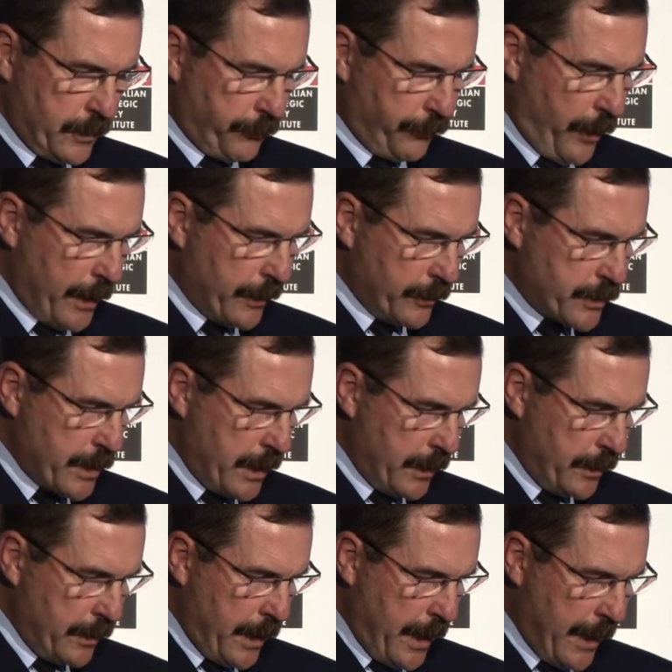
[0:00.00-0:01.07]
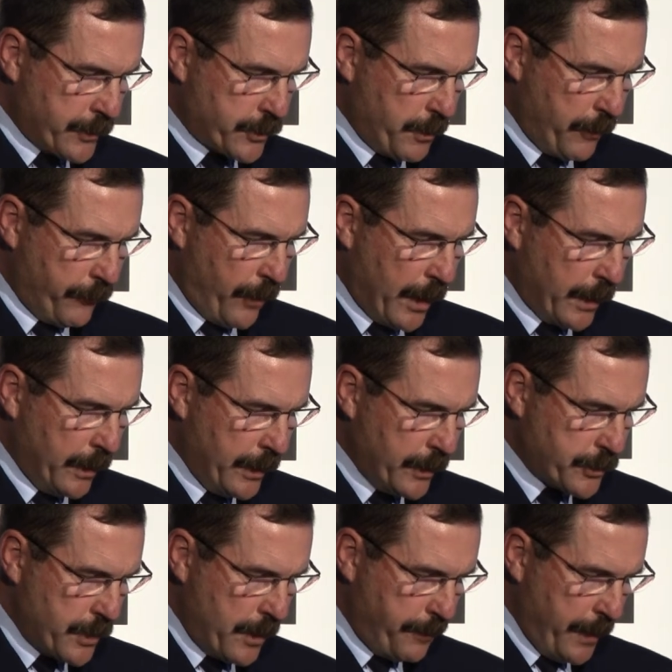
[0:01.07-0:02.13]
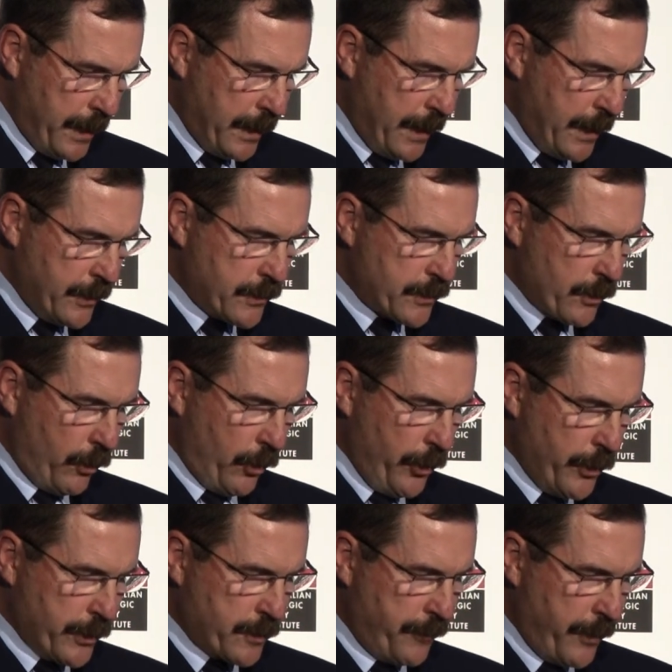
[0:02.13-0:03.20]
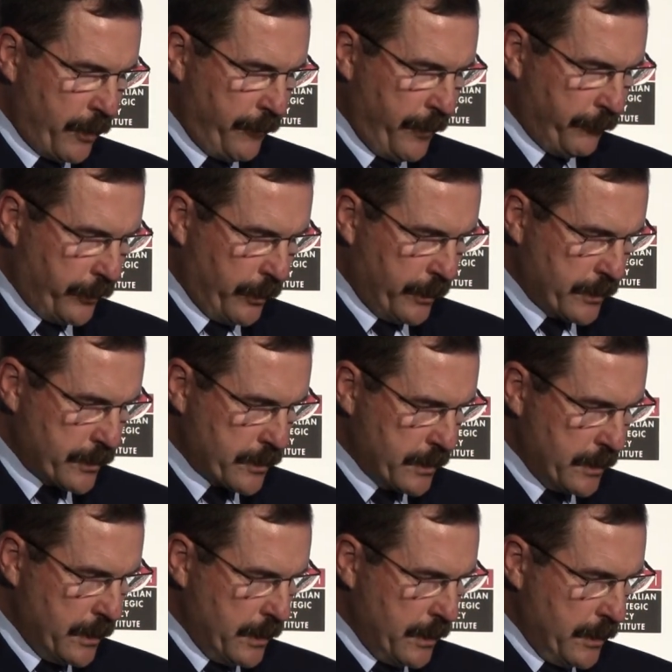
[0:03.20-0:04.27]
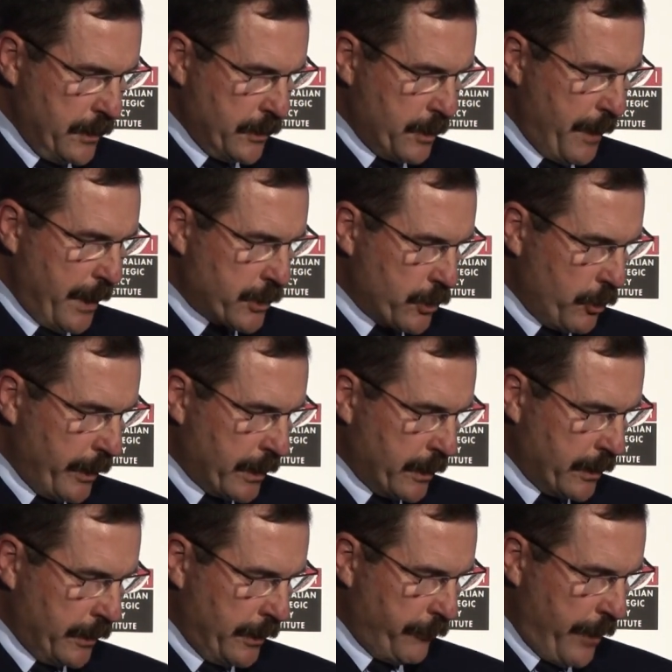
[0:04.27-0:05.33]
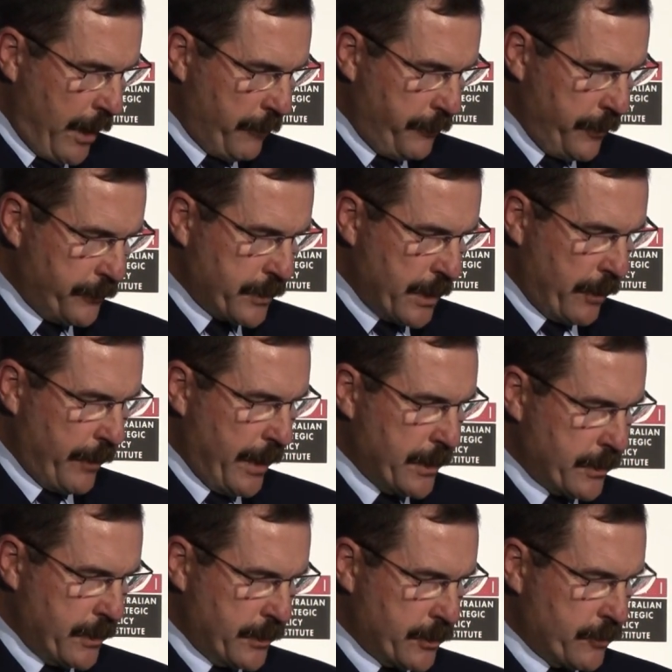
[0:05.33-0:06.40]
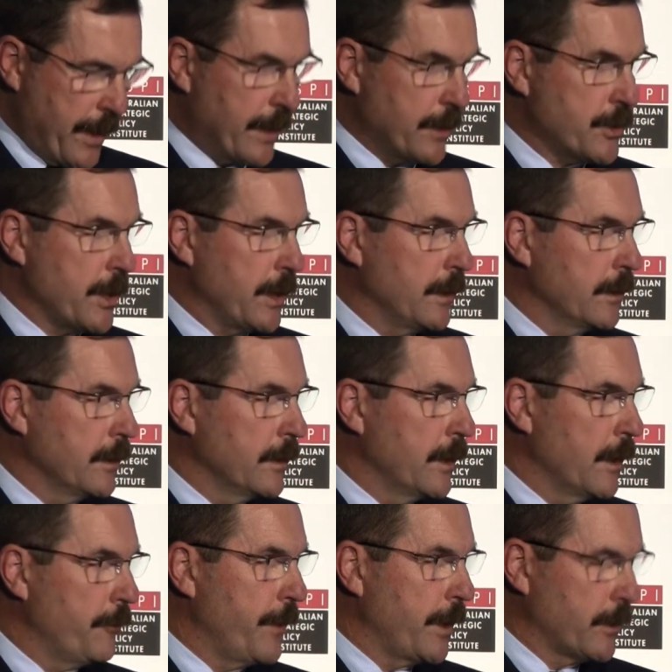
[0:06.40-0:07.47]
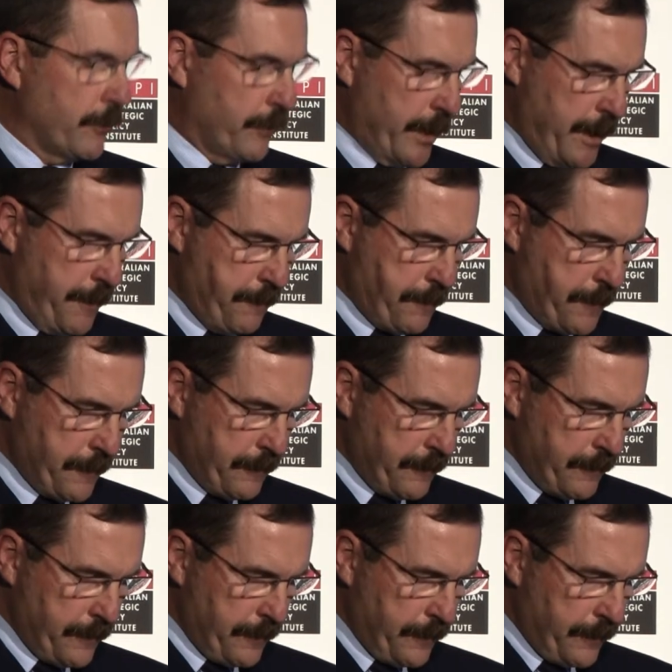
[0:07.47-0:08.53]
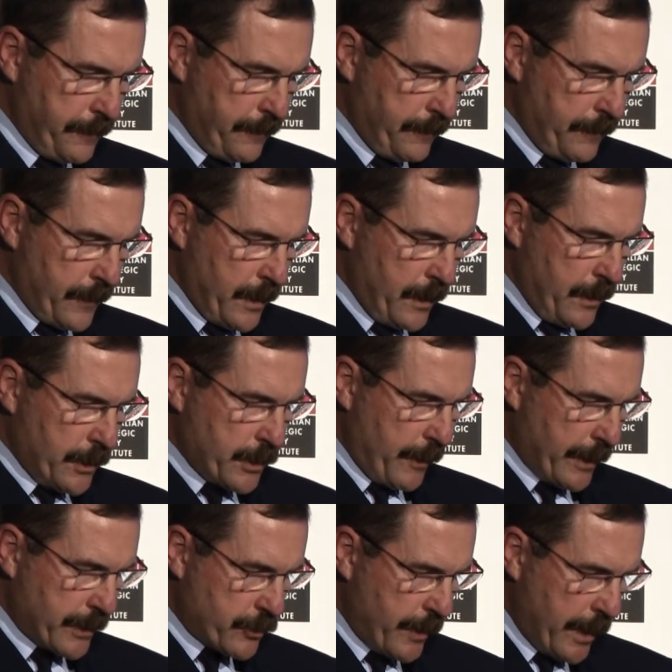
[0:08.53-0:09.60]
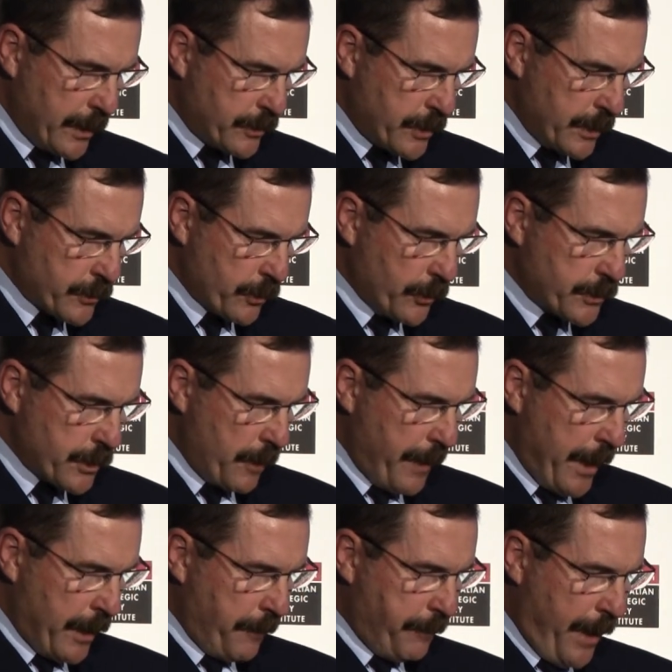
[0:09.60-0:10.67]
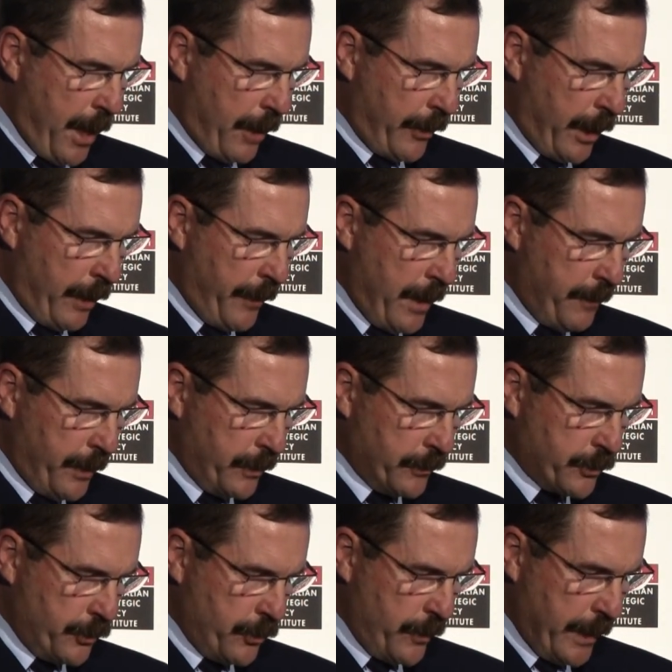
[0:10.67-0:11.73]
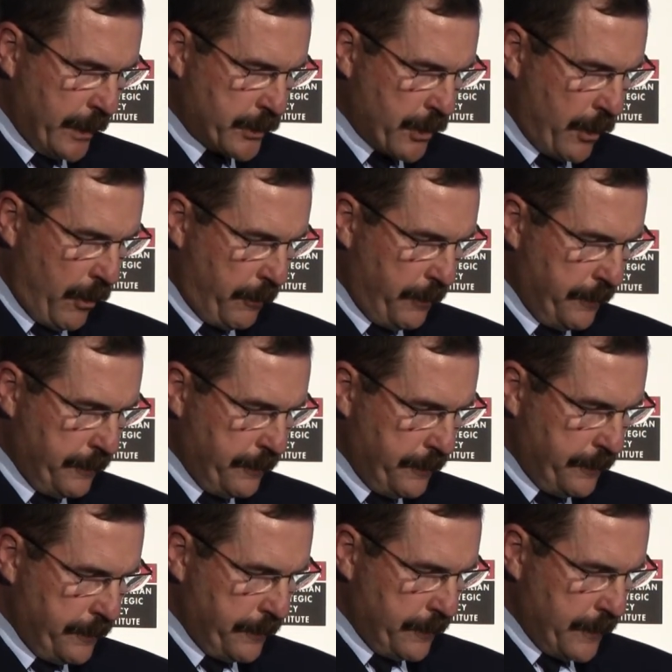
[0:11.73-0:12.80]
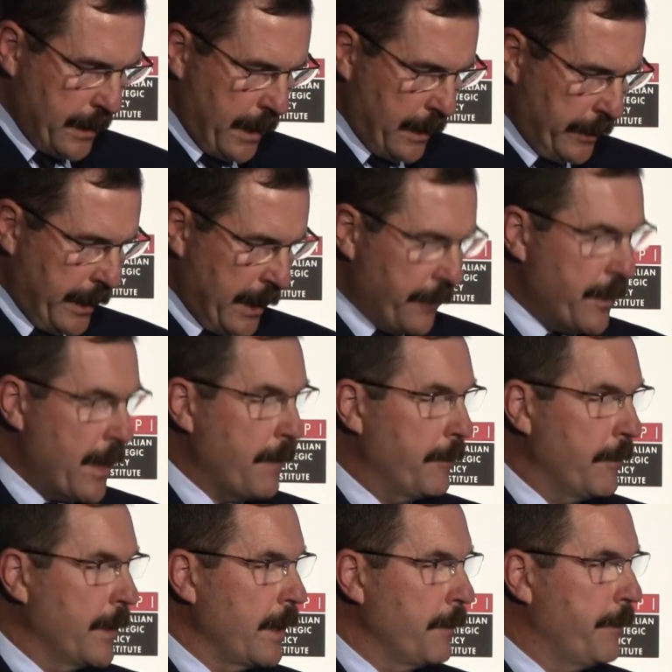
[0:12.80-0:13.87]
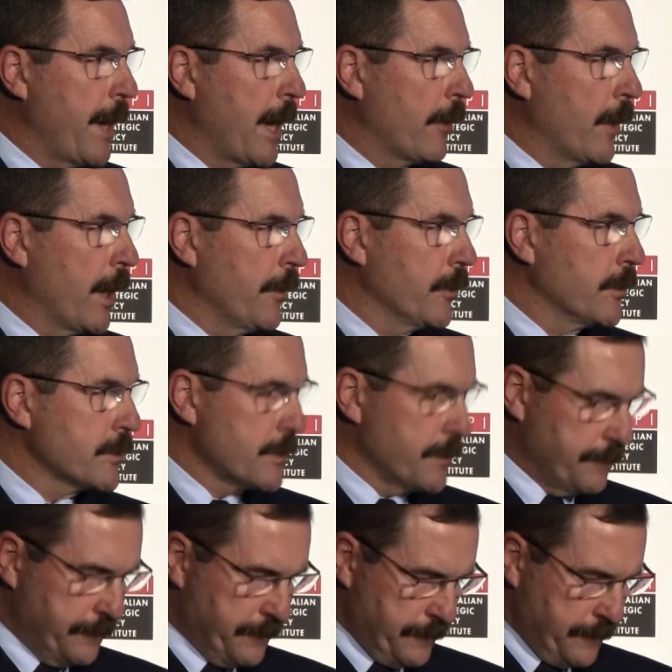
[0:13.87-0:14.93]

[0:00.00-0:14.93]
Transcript: The flight lieutenant has to provide leadership in his or her sphere of influence to make sure we can deliver our fifth generation strategy effectively. So our strategy is also about empowering our airmen to do their job and letting them empower others.